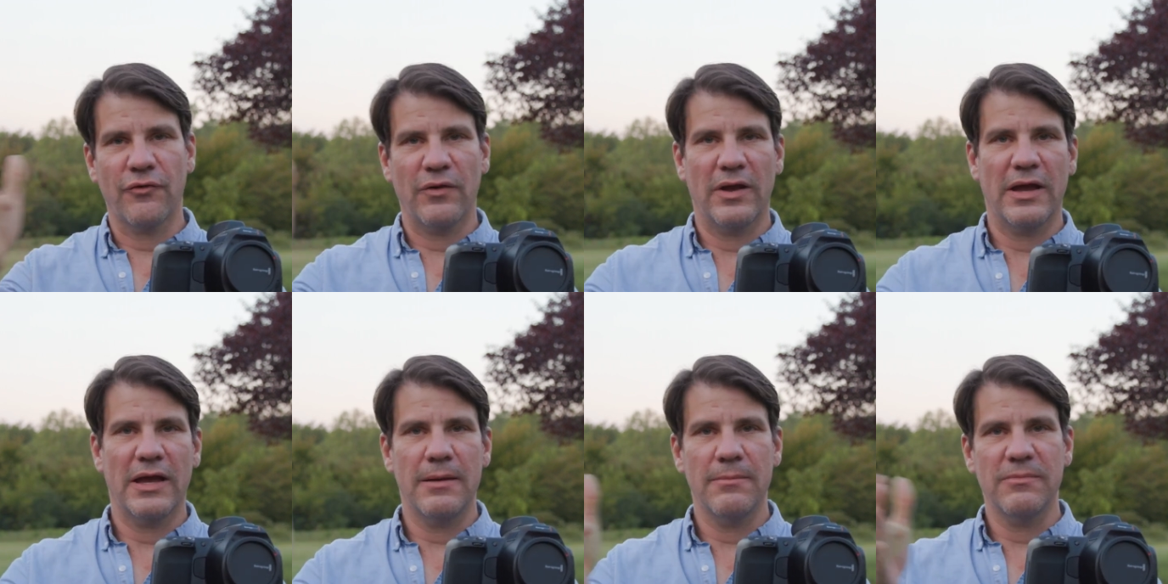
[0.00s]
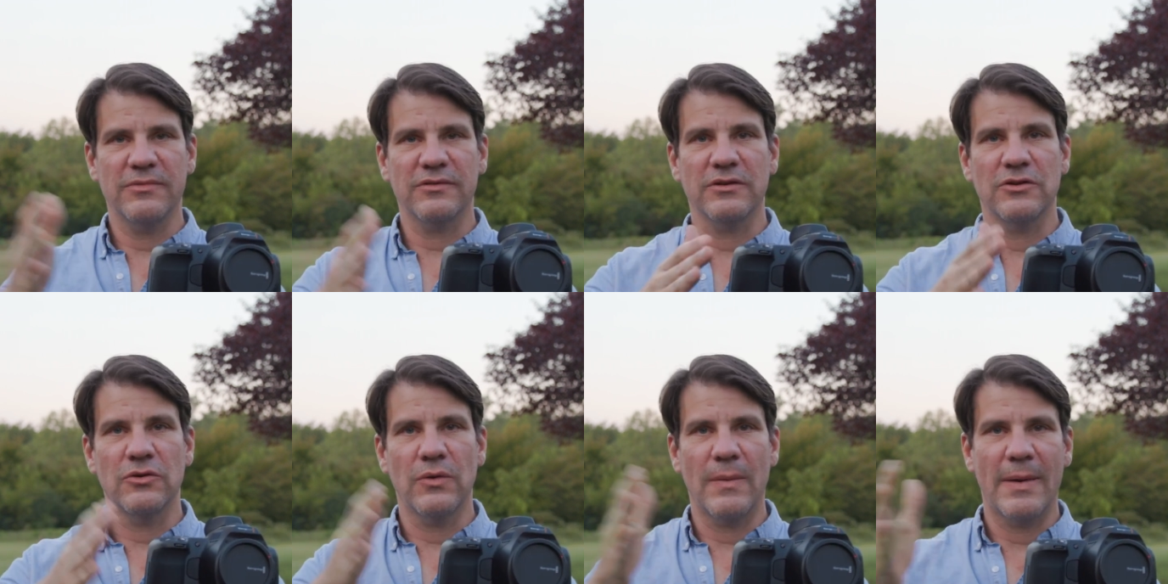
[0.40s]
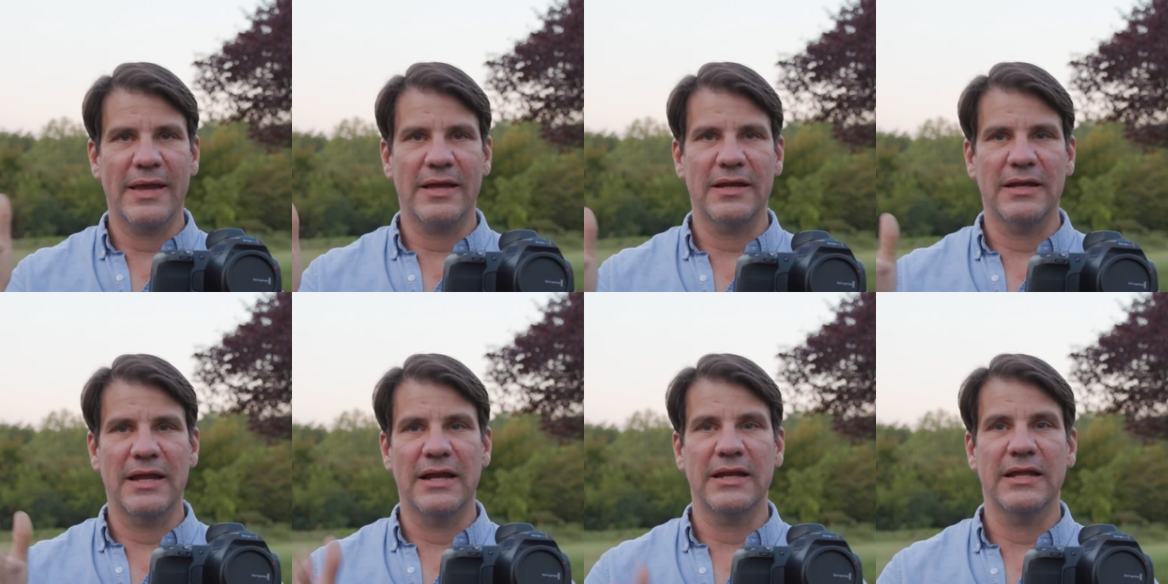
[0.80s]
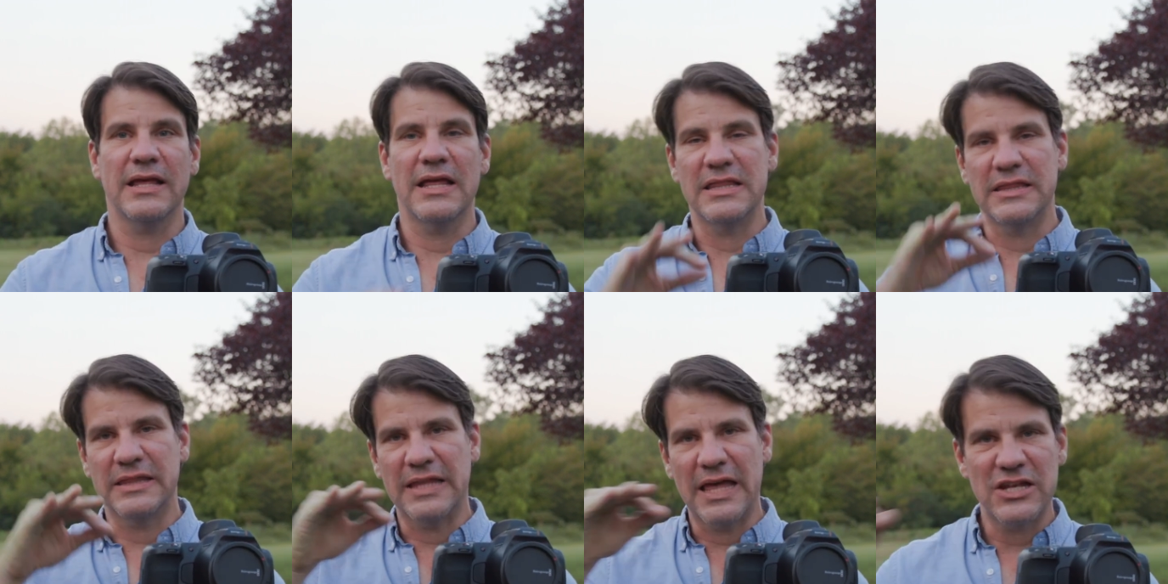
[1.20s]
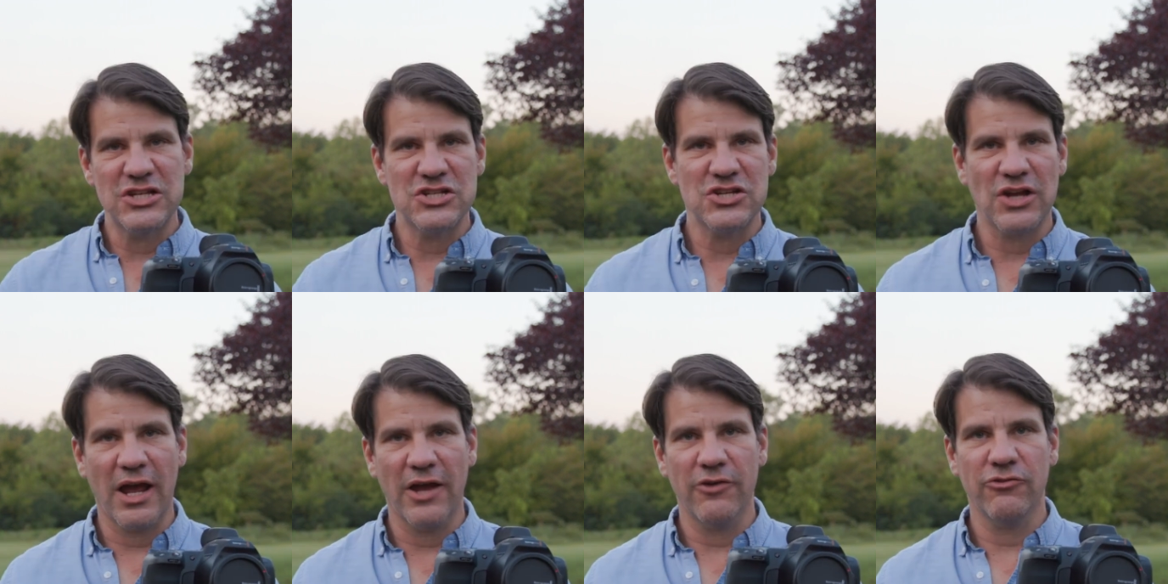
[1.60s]
frames and you make an edit and
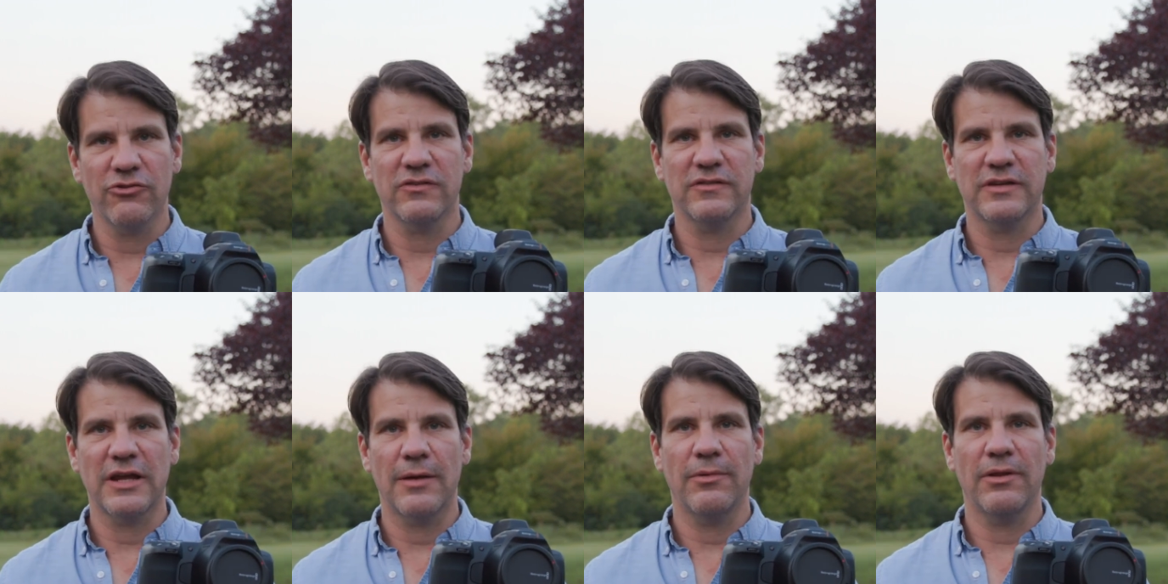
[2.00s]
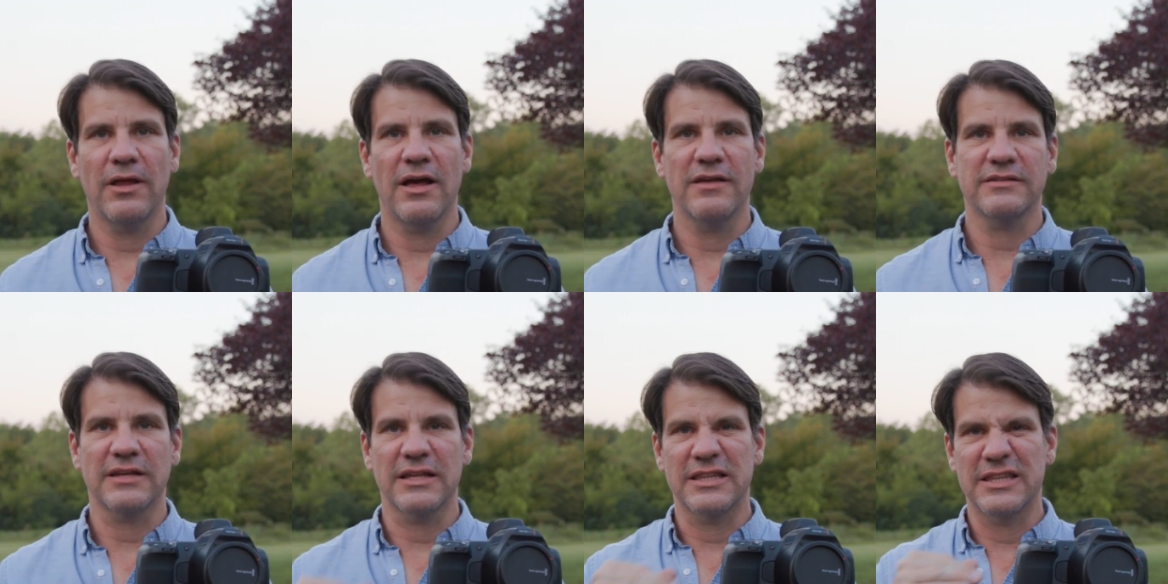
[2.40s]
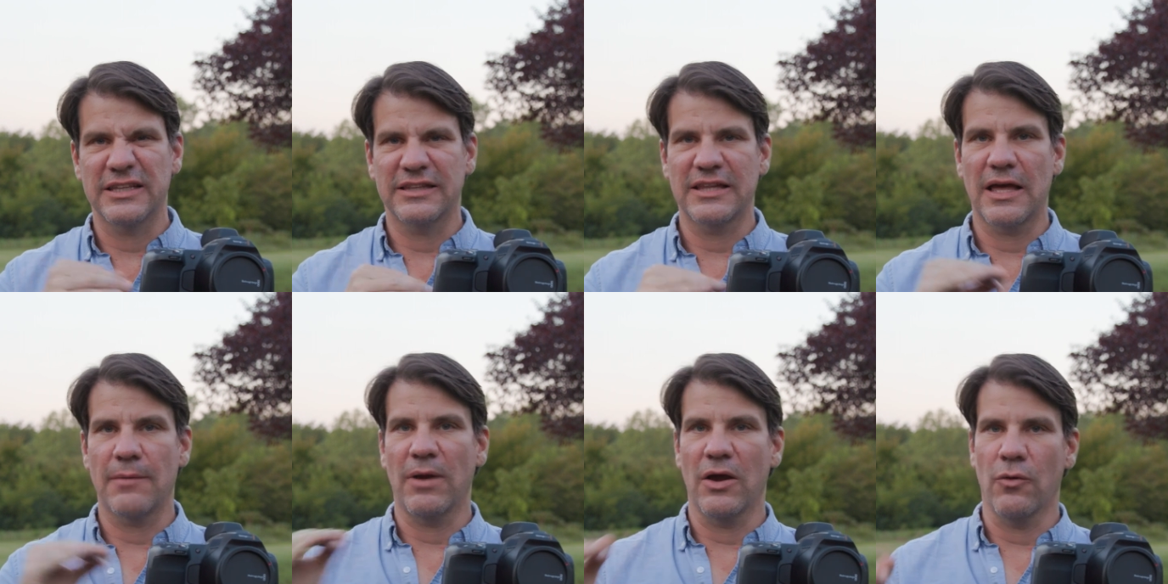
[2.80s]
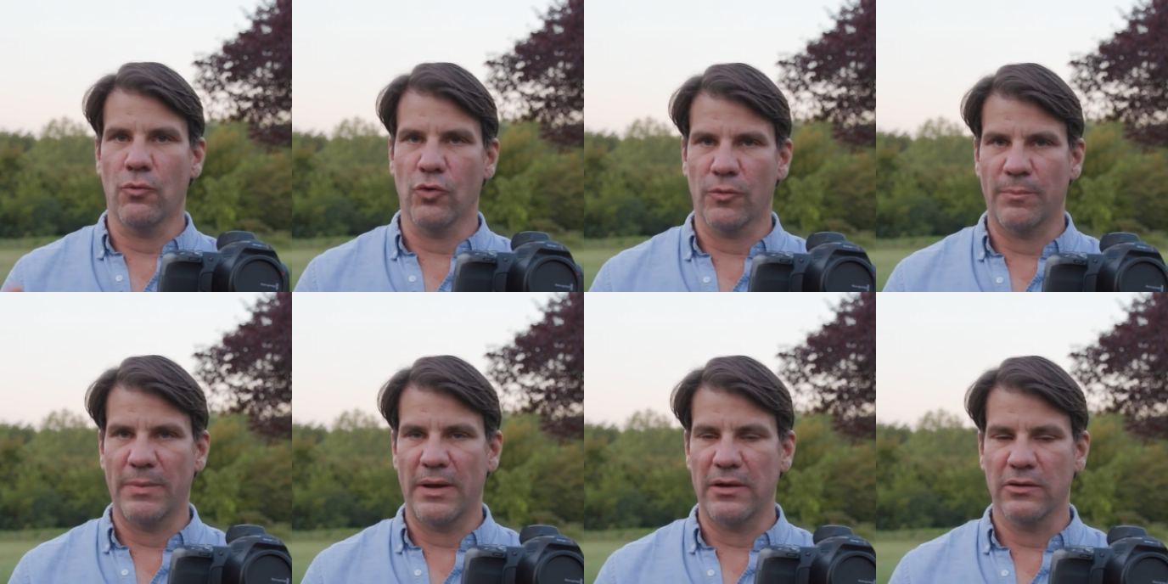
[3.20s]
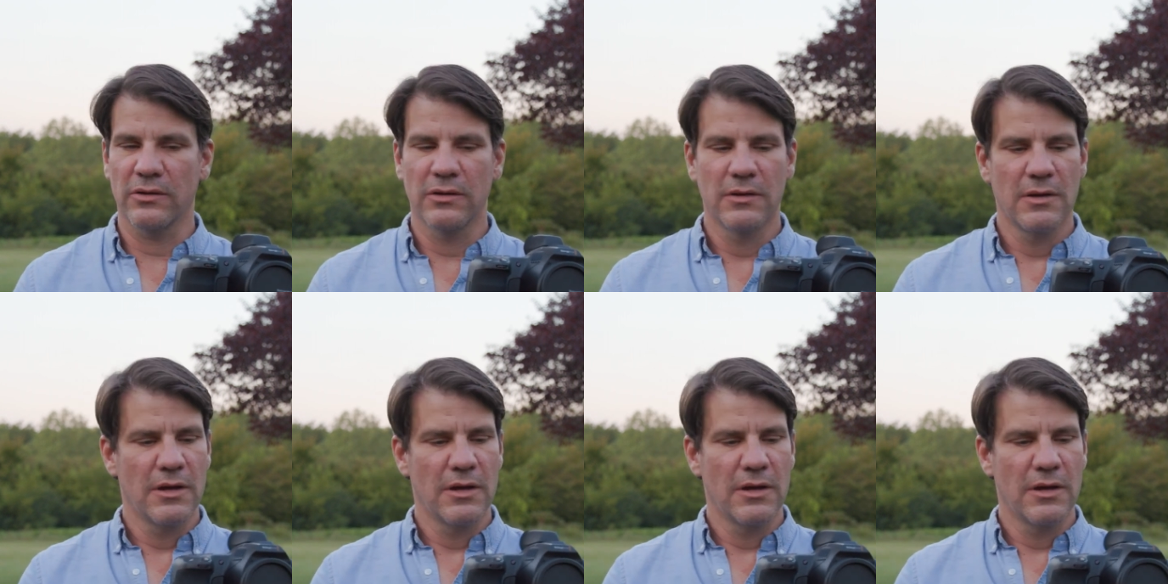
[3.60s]
then gyro stabilize, I think that might work better.